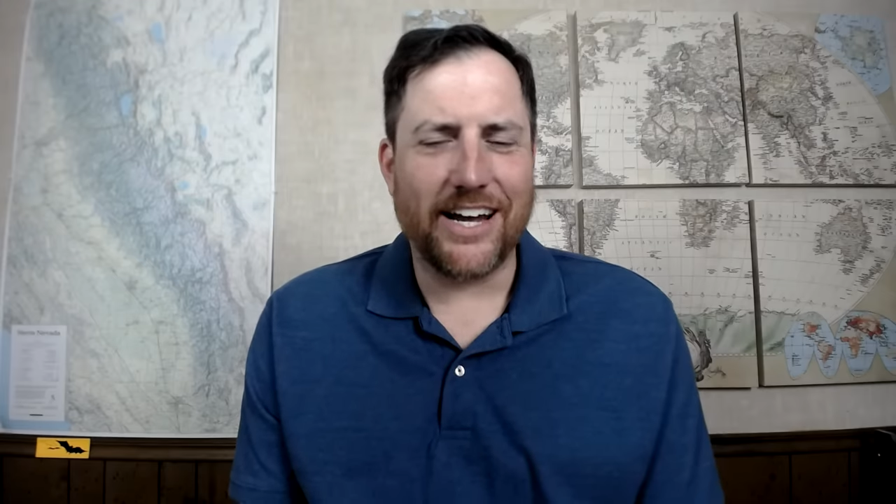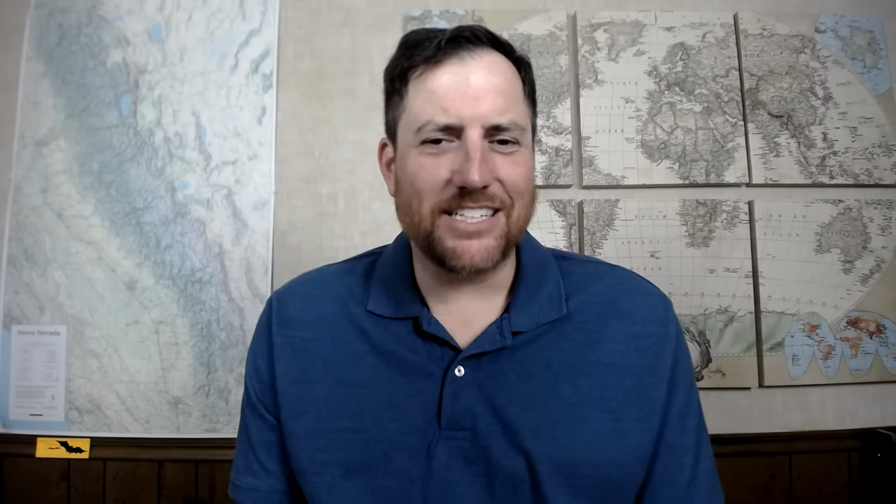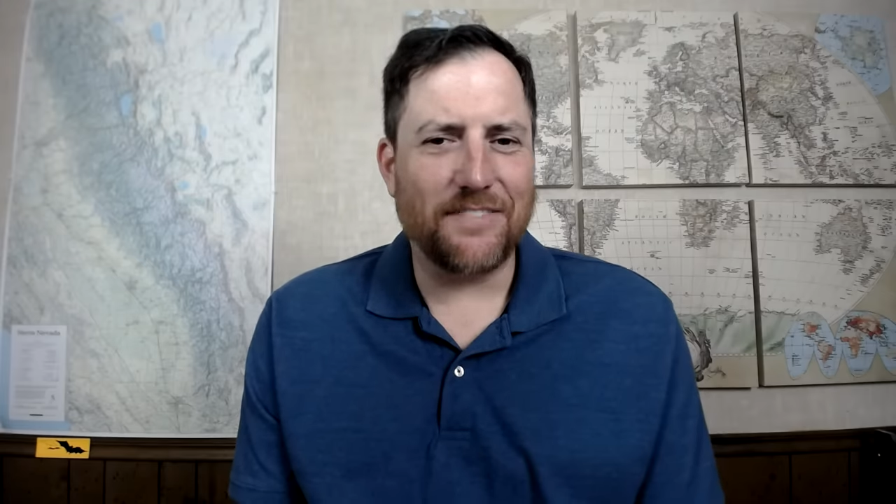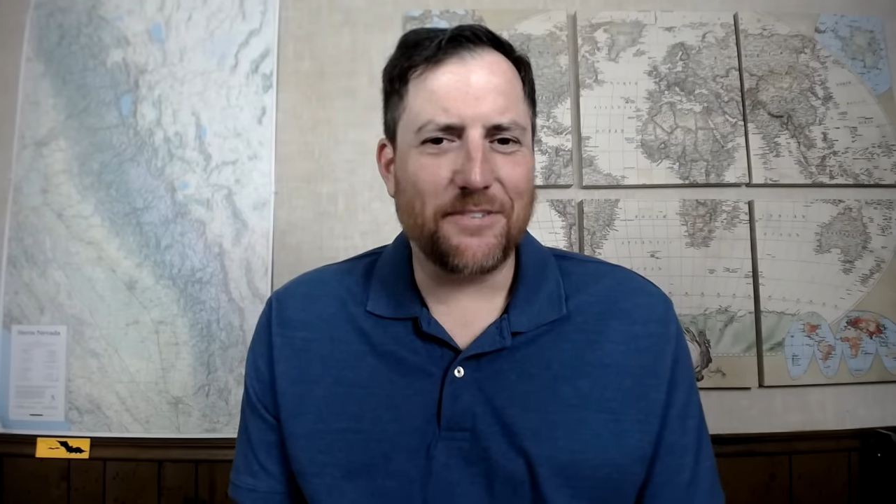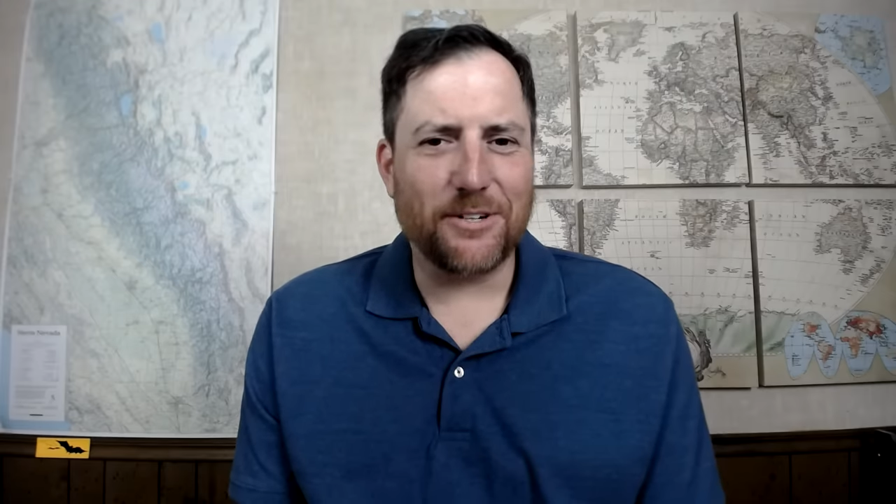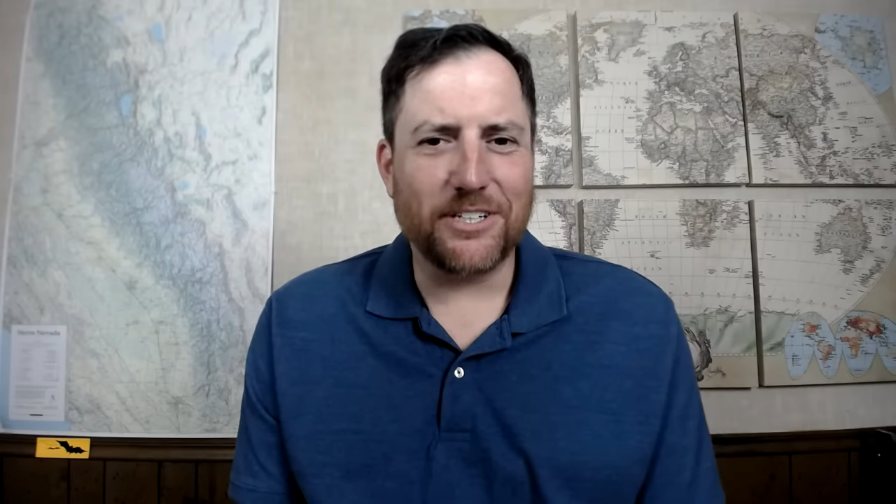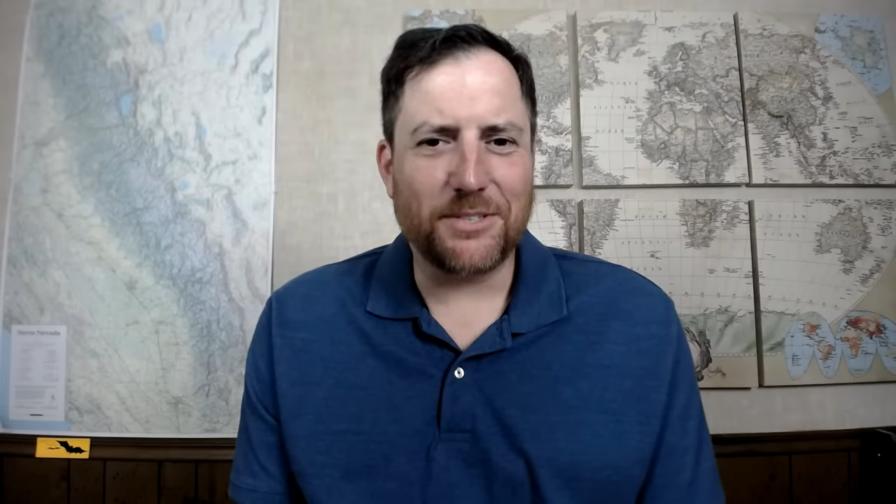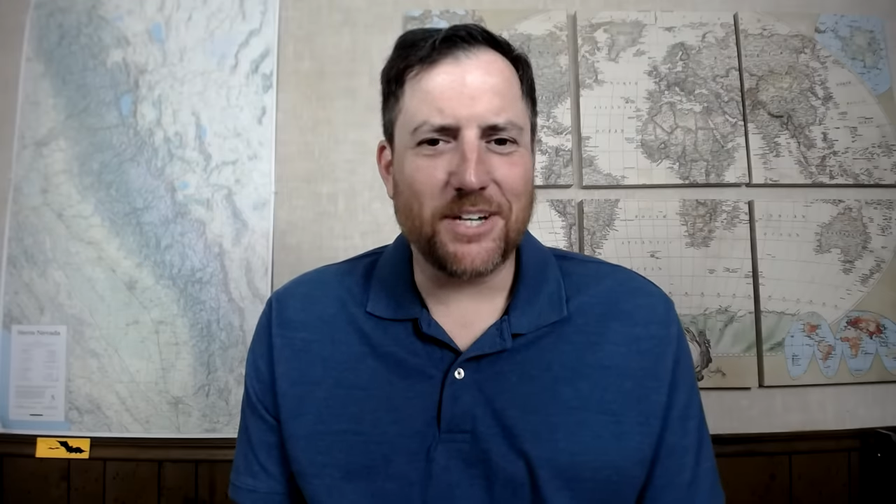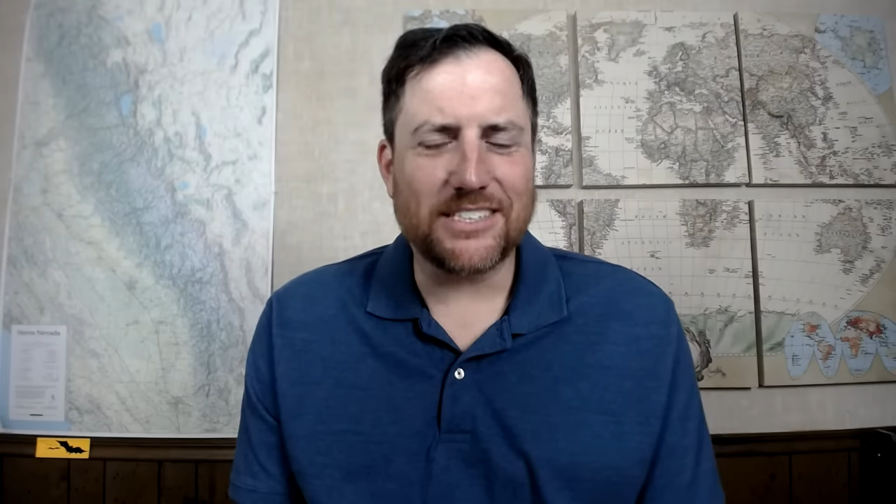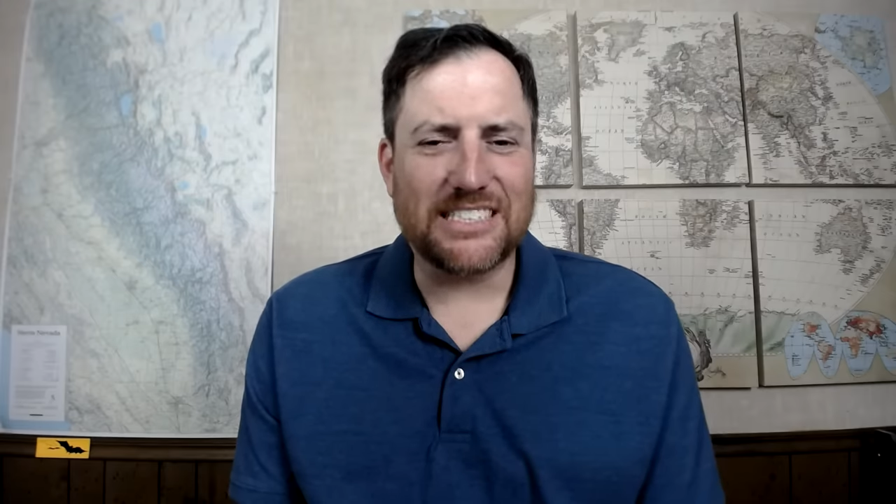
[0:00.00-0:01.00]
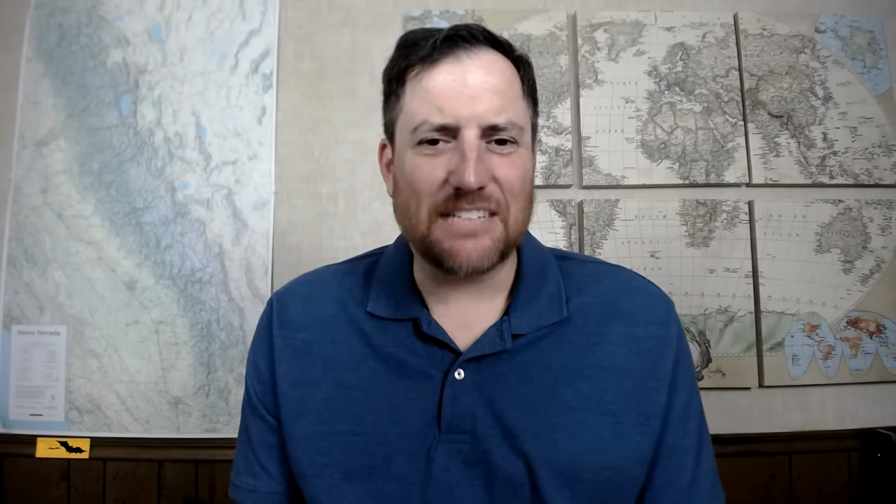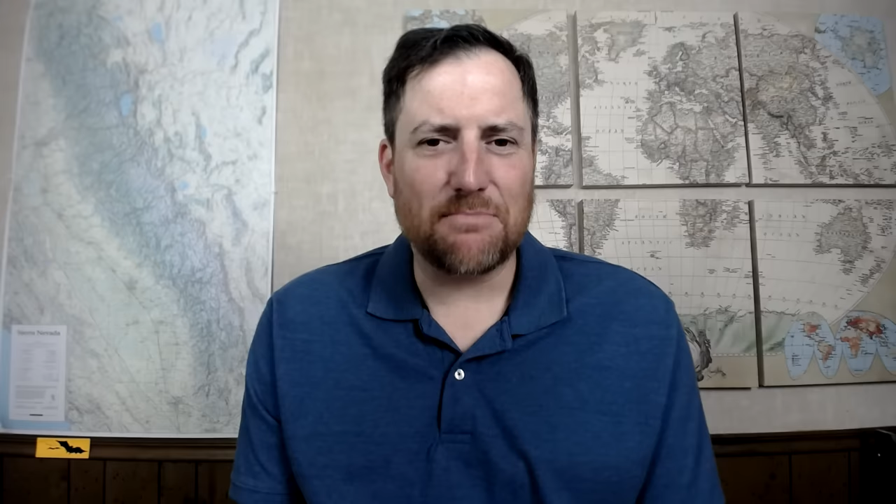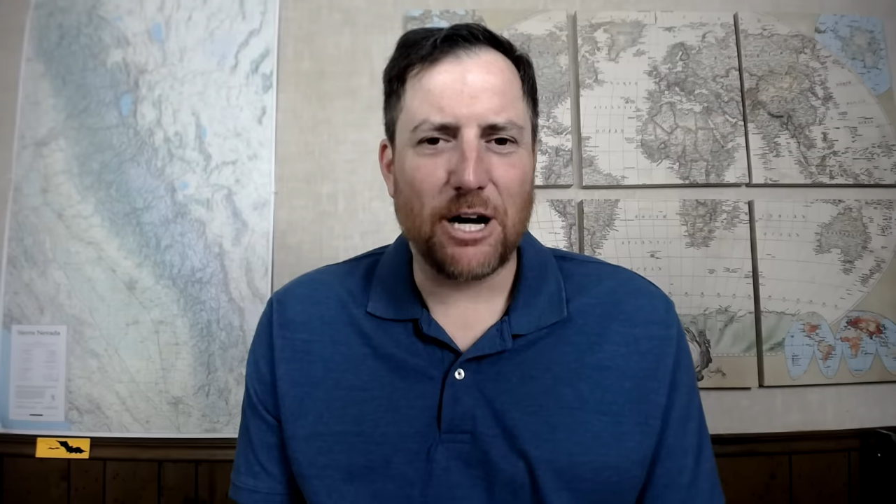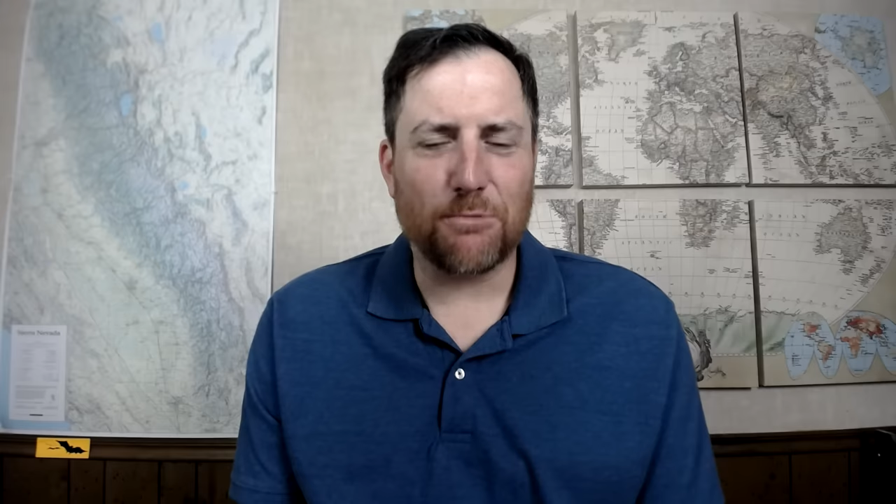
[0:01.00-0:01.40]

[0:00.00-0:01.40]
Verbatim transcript: And if you're interested in stuff